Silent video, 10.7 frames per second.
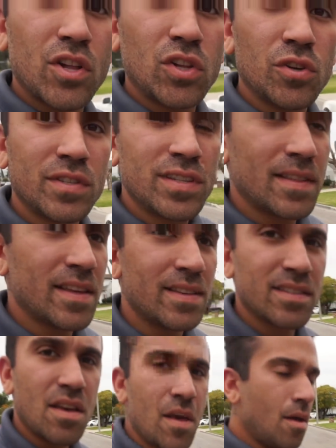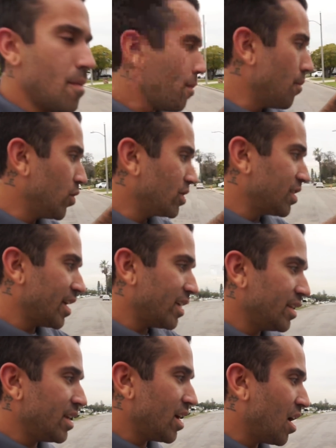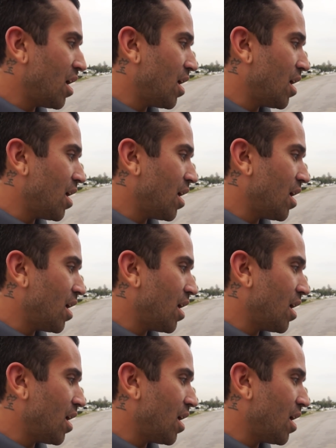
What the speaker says: close to this, most likely